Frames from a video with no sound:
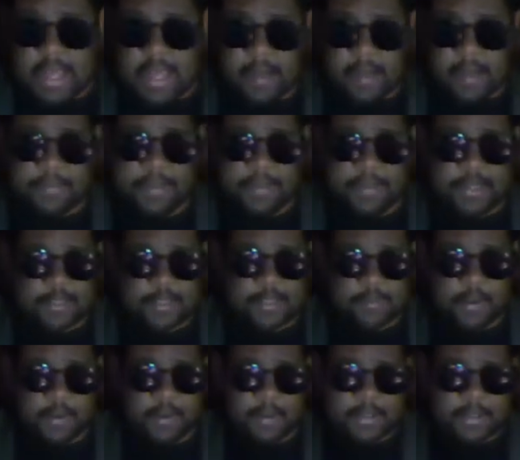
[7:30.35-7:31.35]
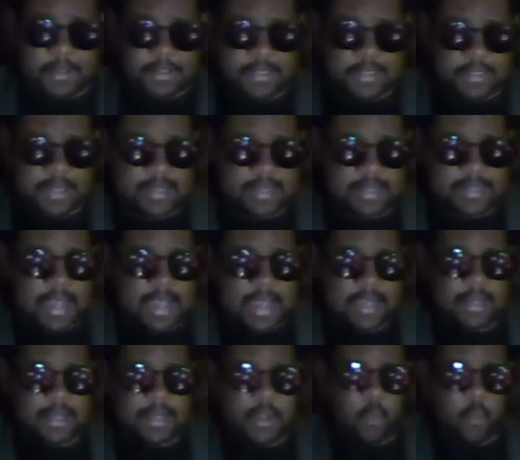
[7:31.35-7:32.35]
Um, this is pretty much seeing
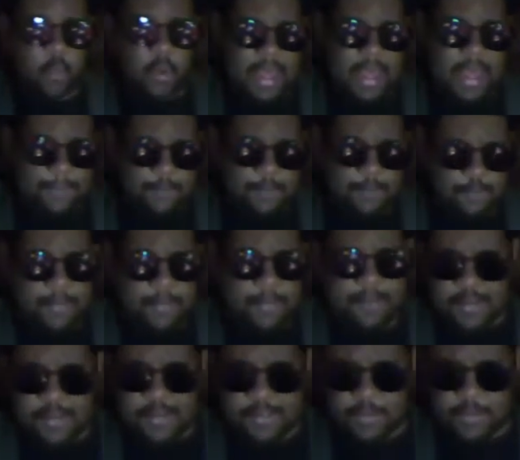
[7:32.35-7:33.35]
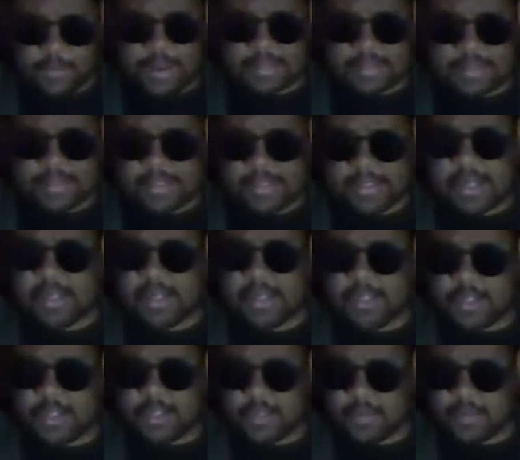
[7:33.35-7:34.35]
exactly what happens when Professor X
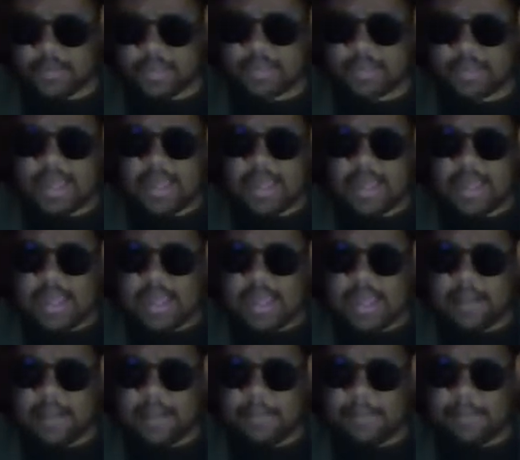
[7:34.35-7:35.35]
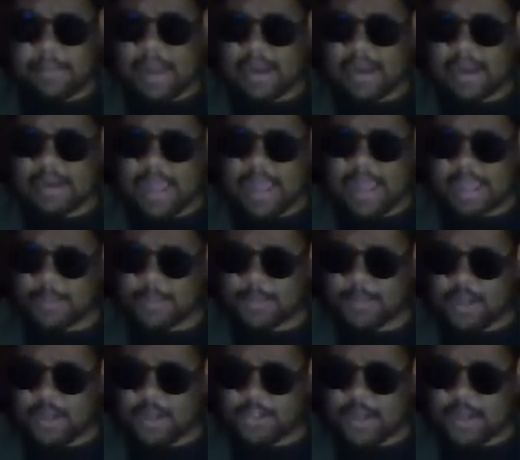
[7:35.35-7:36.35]
decides to do this. Um, I'm not an
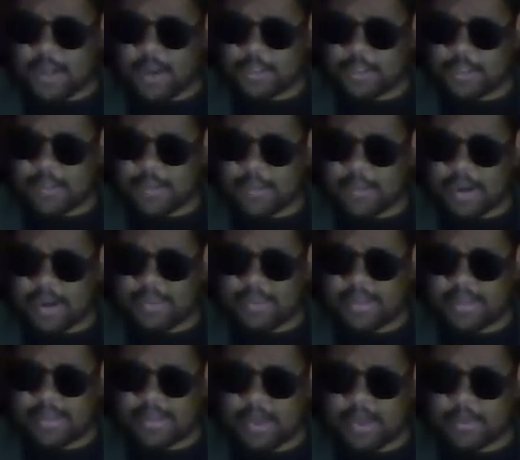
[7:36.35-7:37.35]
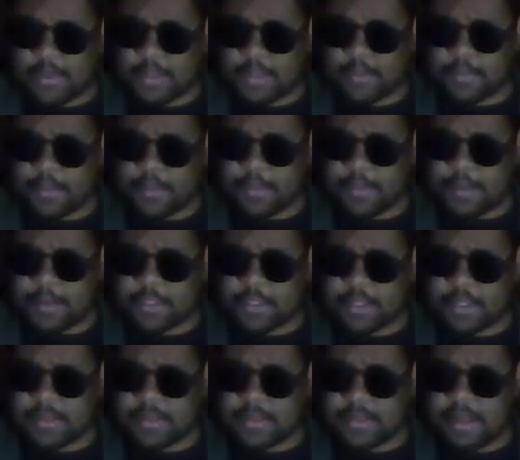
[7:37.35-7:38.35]
expert on Genosha, but I think that was pretty much
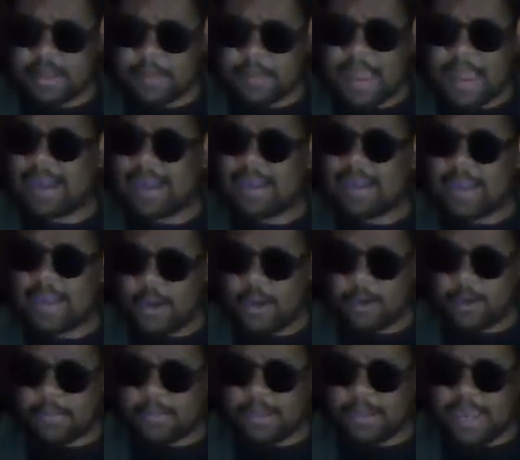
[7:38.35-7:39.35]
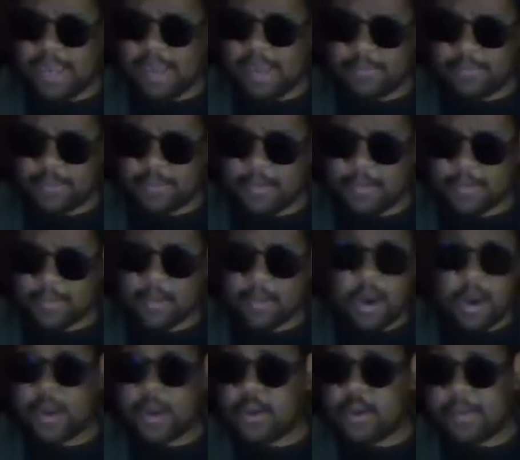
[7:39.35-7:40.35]
a, a Magneto plan for the most
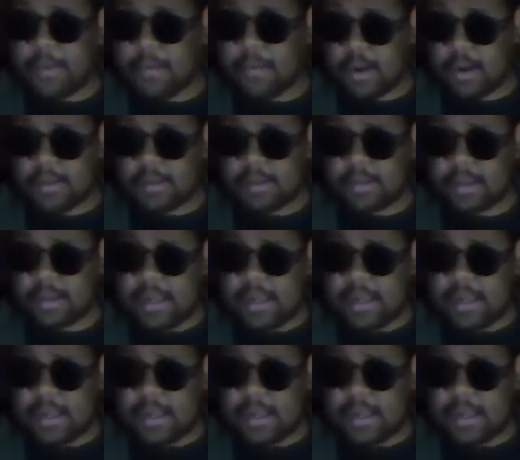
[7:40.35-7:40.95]
part. I could be wrong.